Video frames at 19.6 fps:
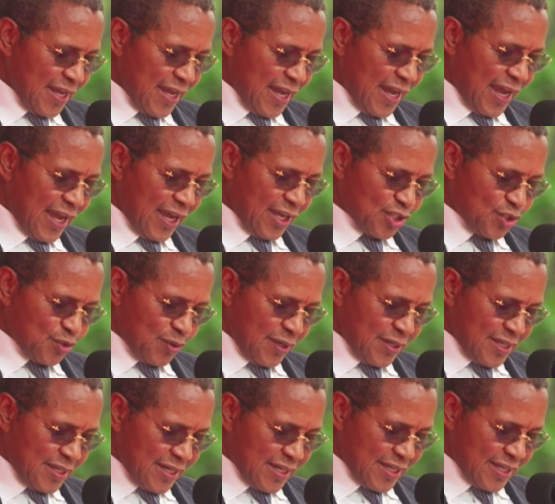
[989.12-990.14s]
I assured
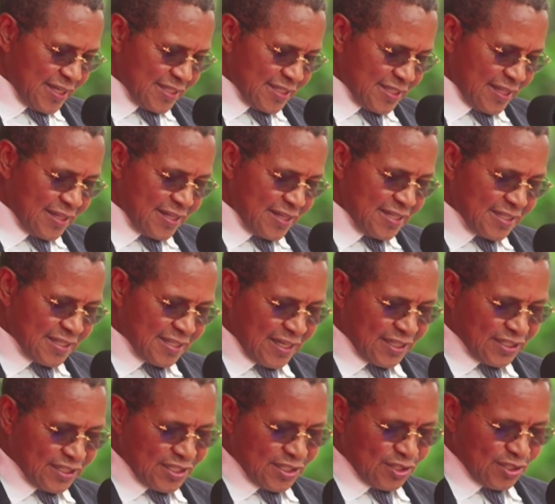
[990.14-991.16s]
delegates that the
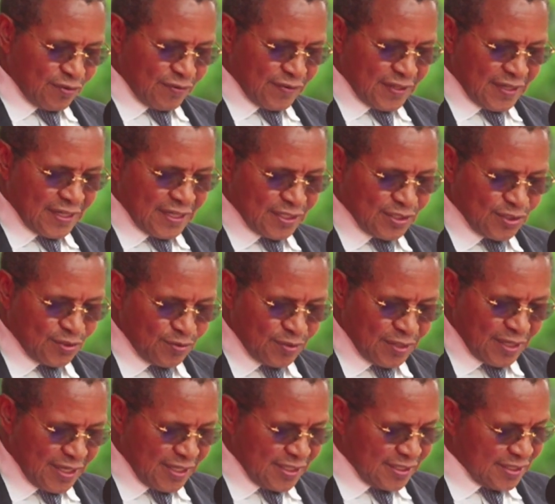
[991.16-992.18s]
discussions over the next 2
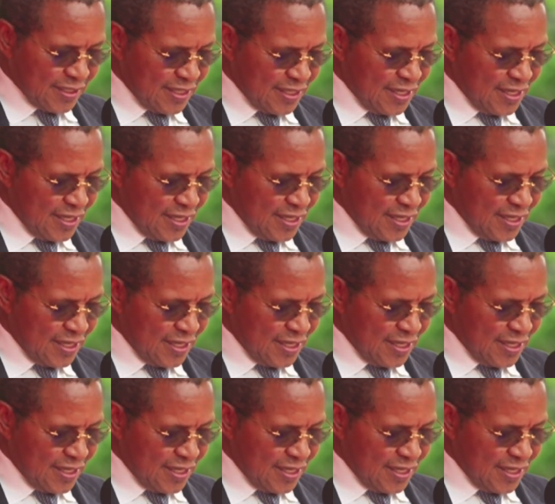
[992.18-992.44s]
days